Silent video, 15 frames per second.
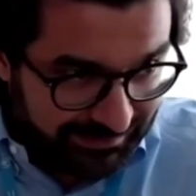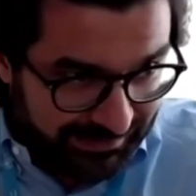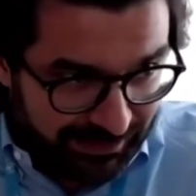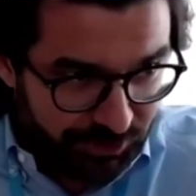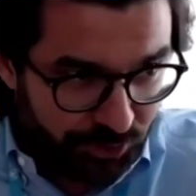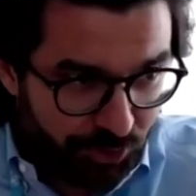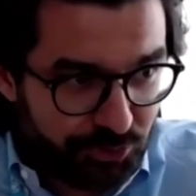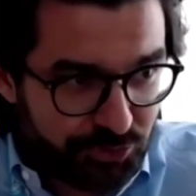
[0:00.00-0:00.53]

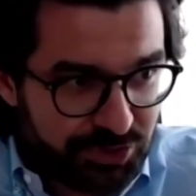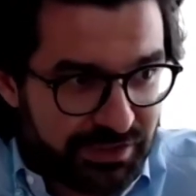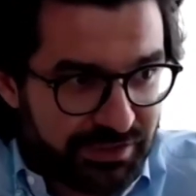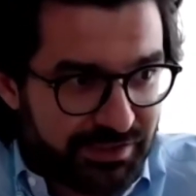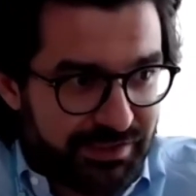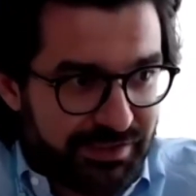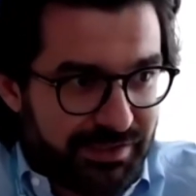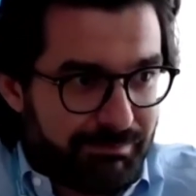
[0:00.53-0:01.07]

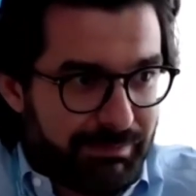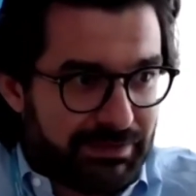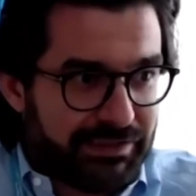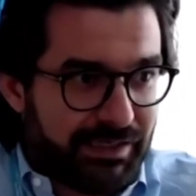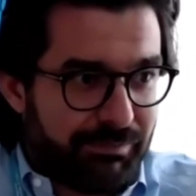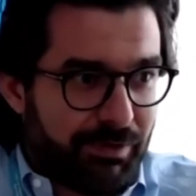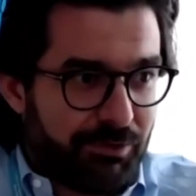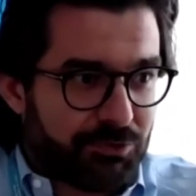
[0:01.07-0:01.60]
technology, but
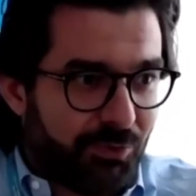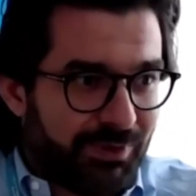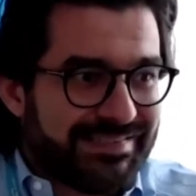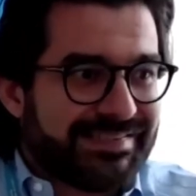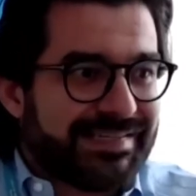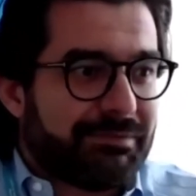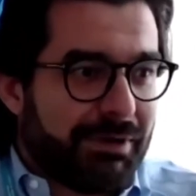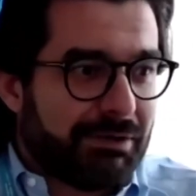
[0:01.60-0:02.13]
about what
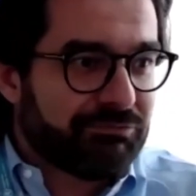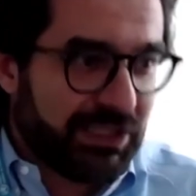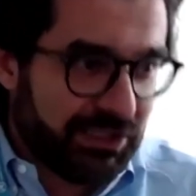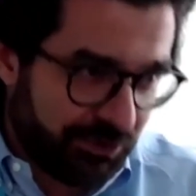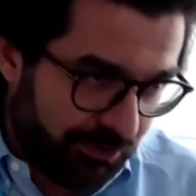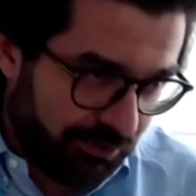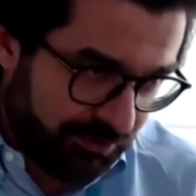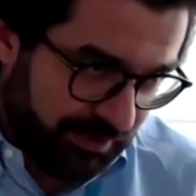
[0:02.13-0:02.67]
is around
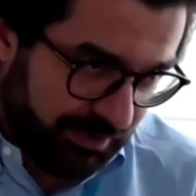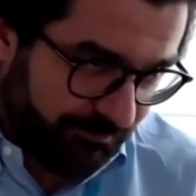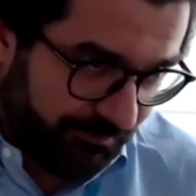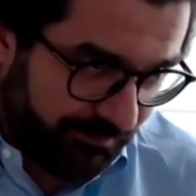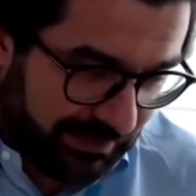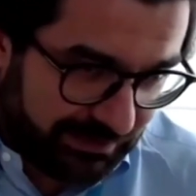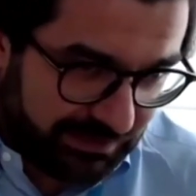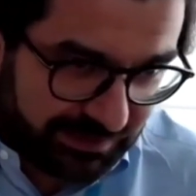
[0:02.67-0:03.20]
technology.
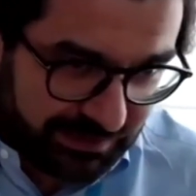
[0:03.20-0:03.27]
That